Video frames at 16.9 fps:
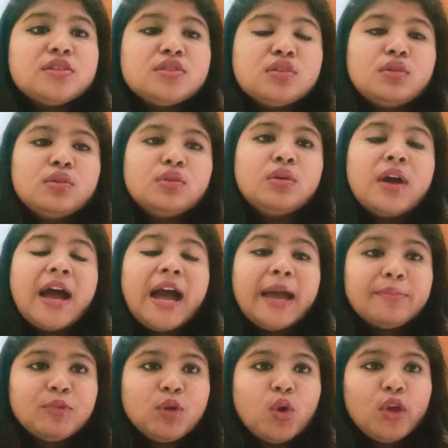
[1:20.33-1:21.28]
So
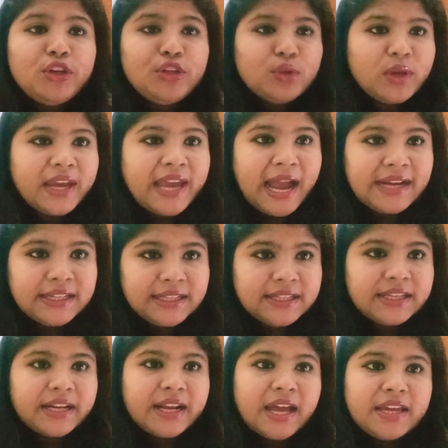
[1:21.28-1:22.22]
I'm going to
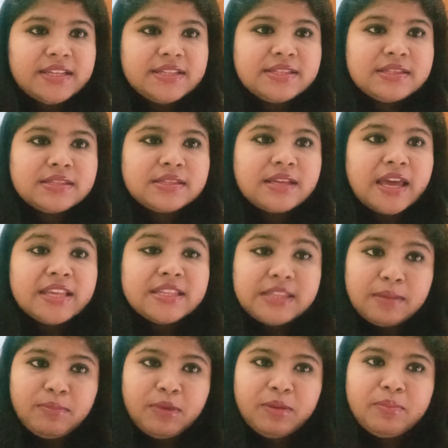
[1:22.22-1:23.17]
categorize
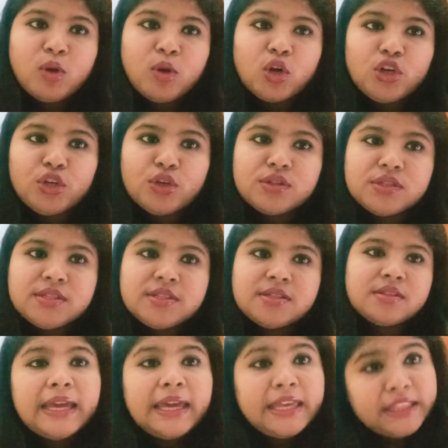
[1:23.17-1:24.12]
SAP modules
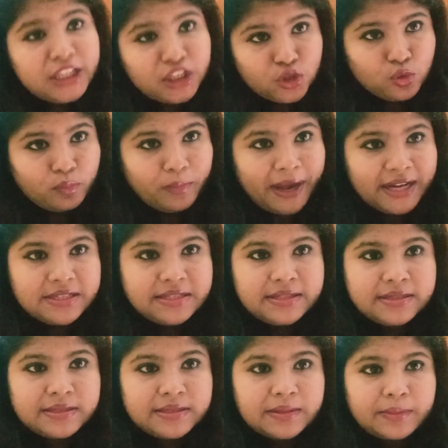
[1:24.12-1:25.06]
in the two
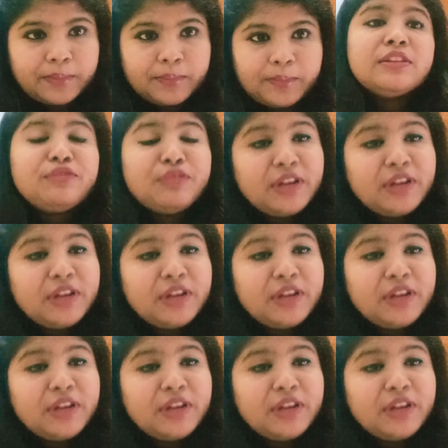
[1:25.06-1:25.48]
parts. The